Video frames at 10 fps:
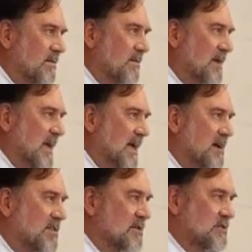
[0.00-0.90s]
the King
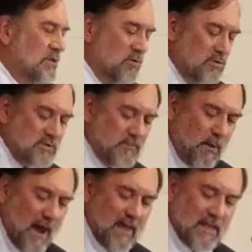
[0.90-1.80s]
of the Jews?
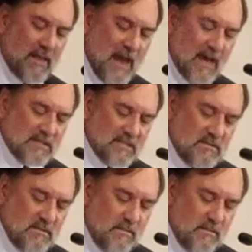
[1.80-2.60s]
Pilate asked.